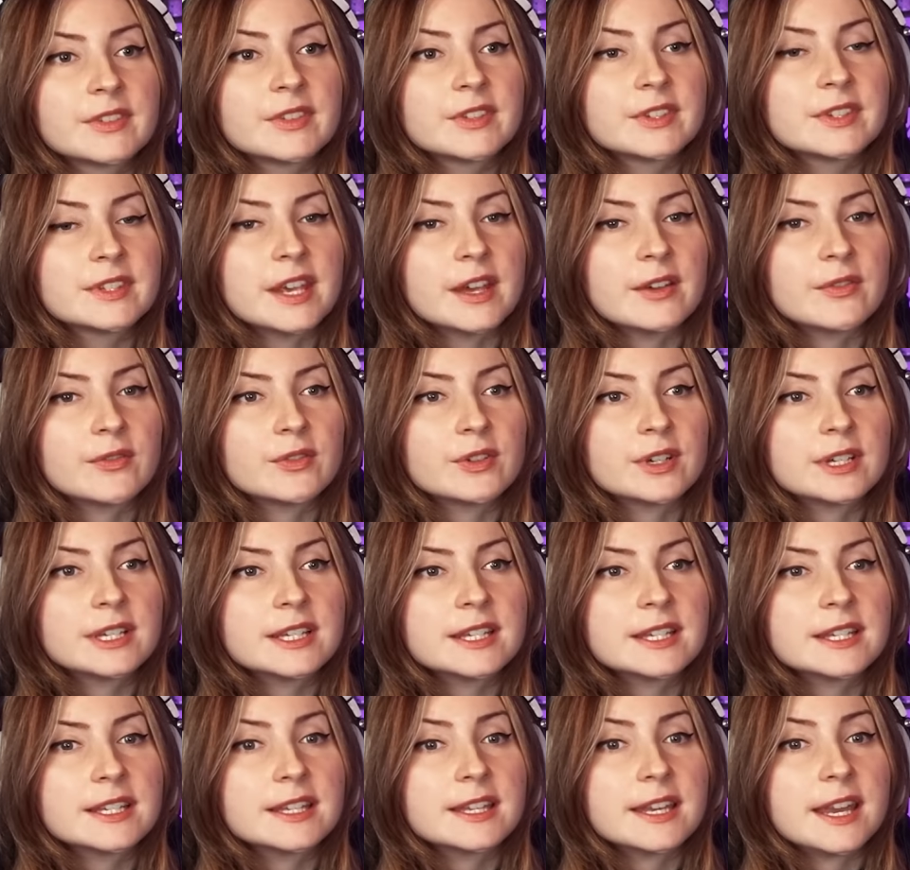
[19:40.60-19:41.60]

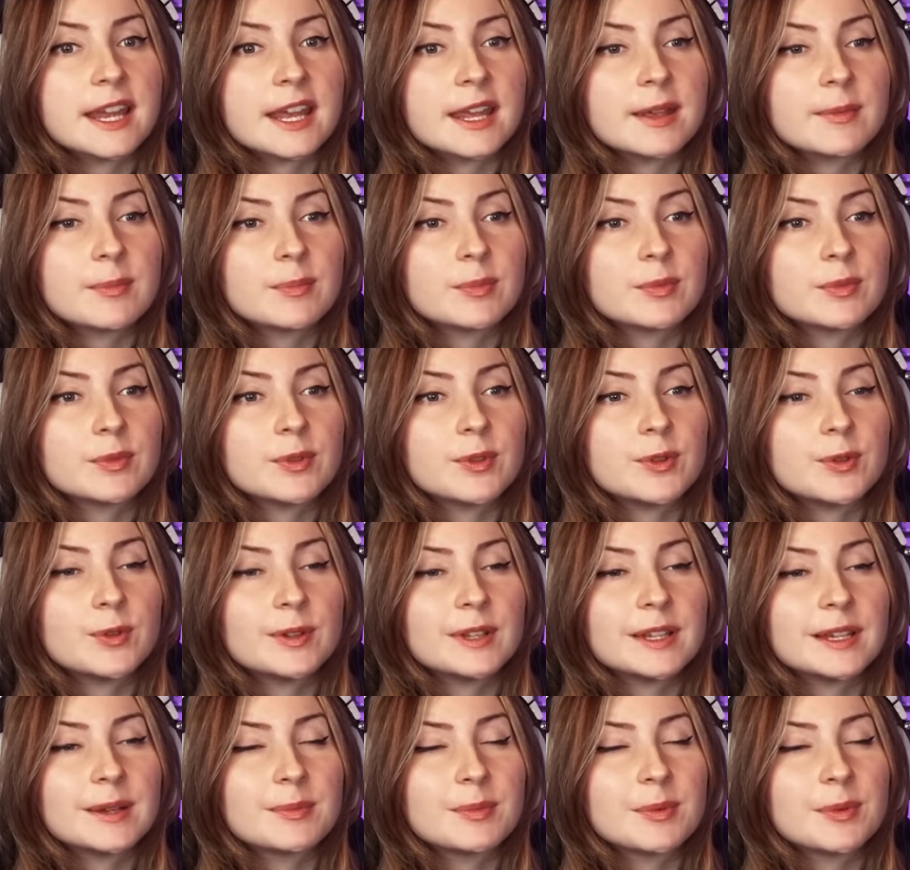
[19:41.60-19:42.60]
Severus Snape,
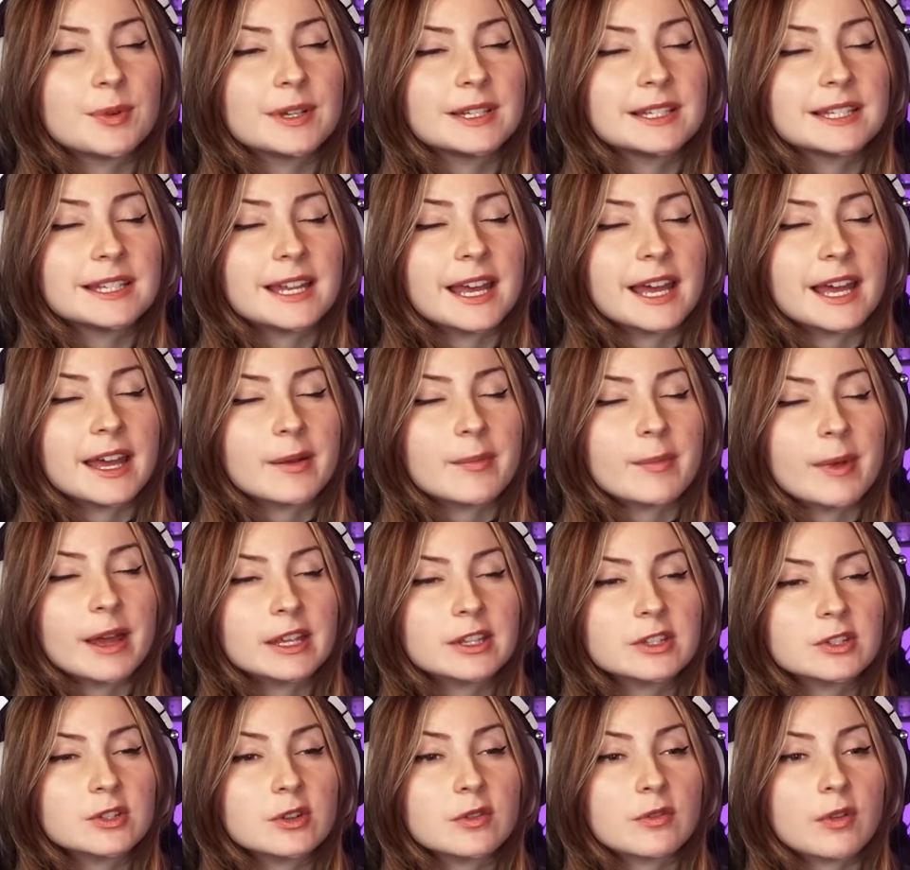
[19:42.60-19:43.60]
newly appointed
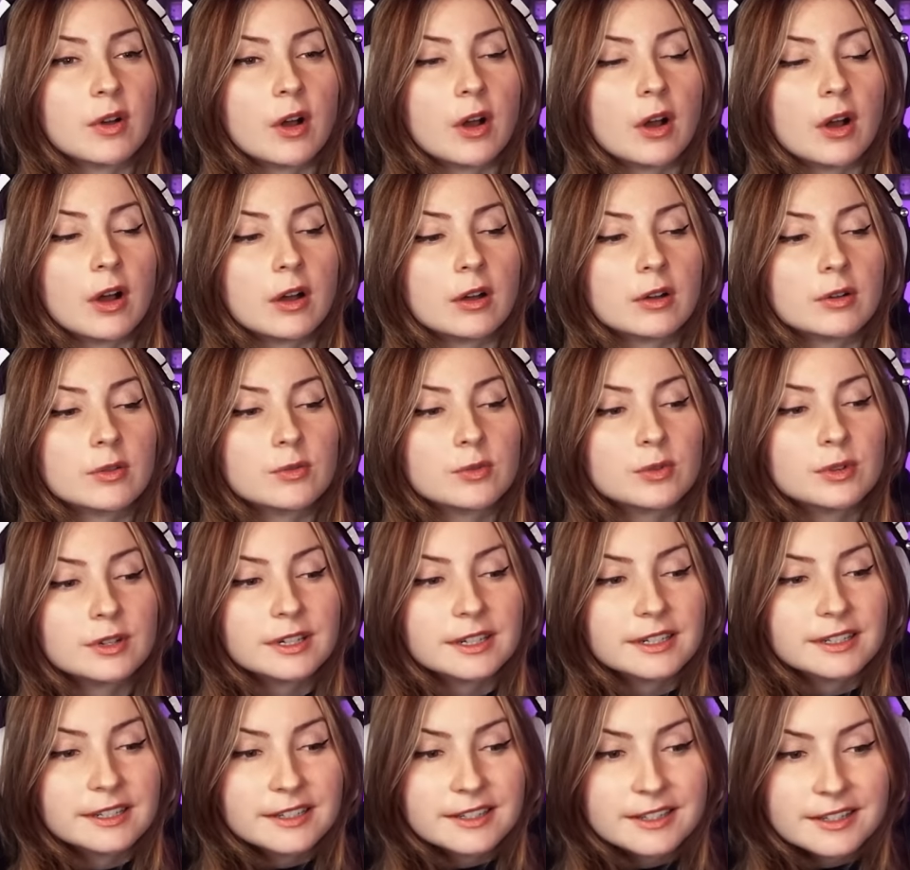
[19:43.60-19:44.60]
headmaster of
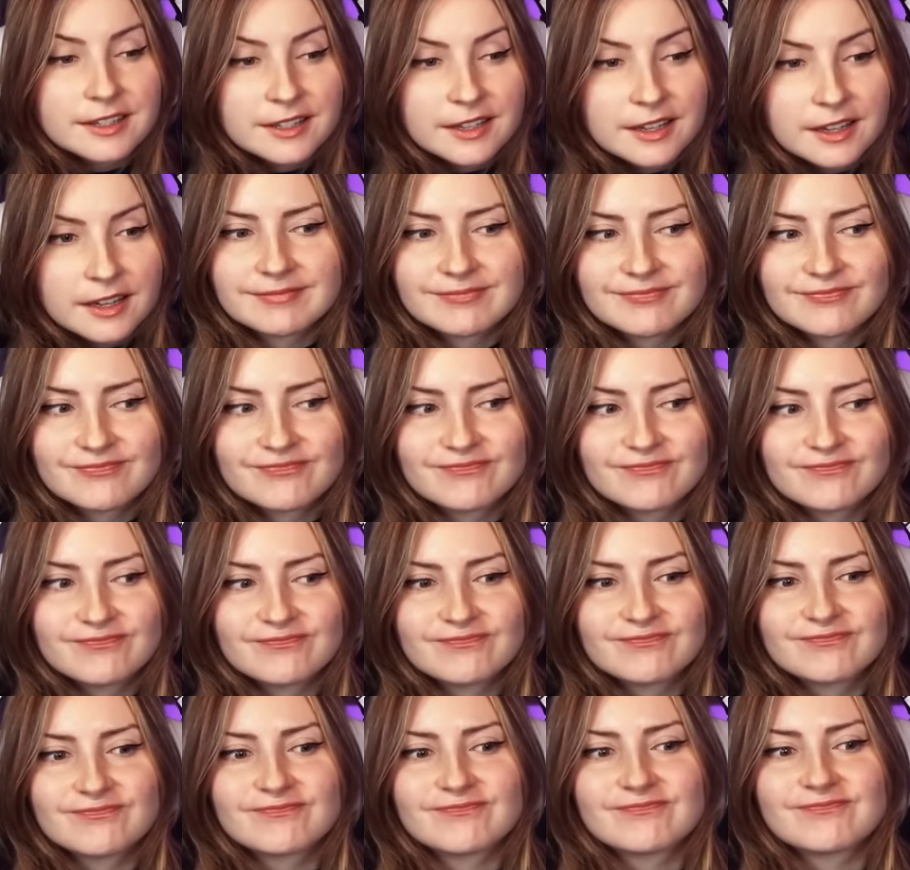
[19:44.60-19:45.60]
Hogwarts?
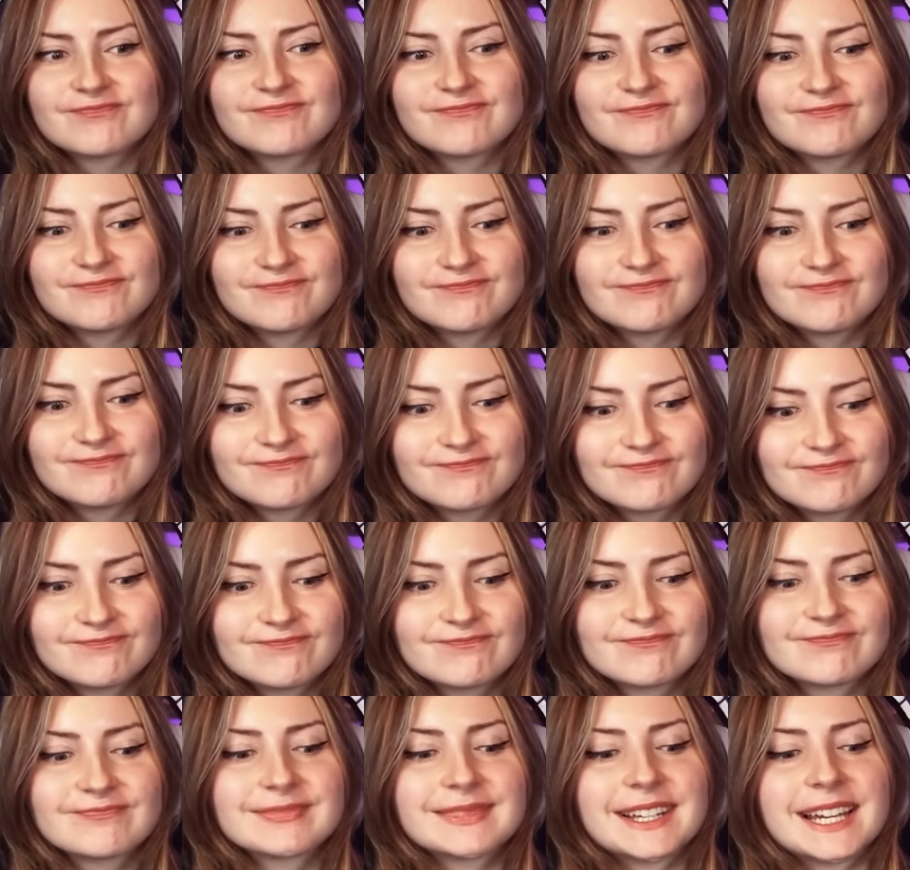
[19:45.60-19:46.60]

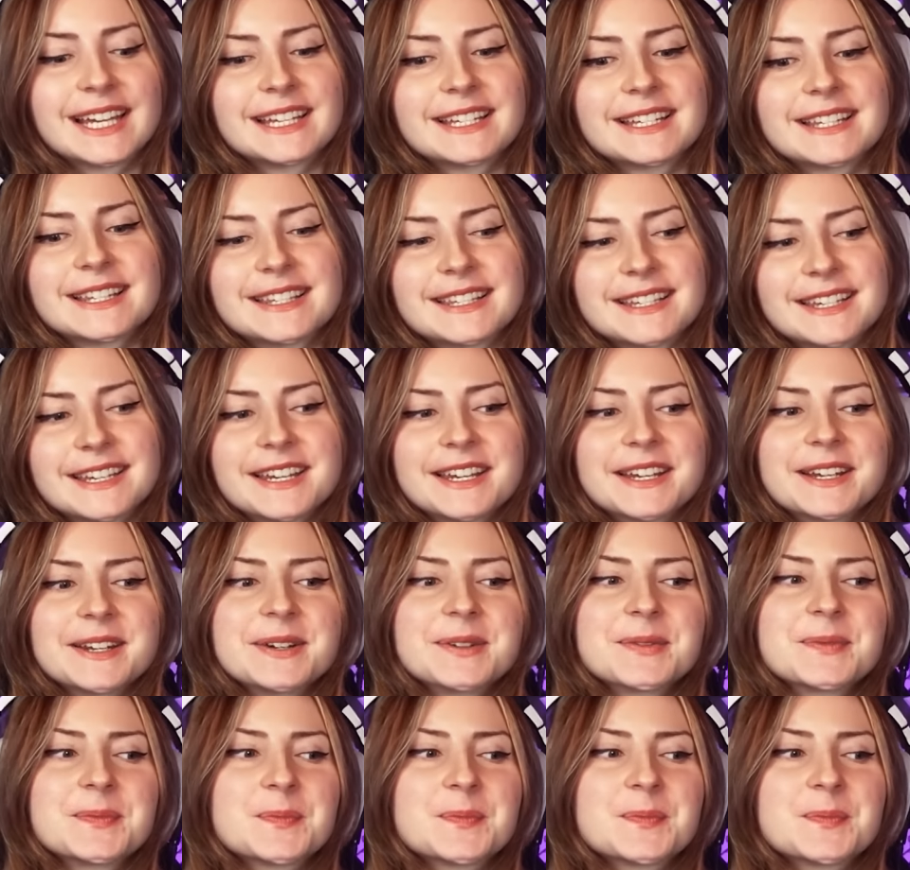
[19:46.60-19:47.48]
I see.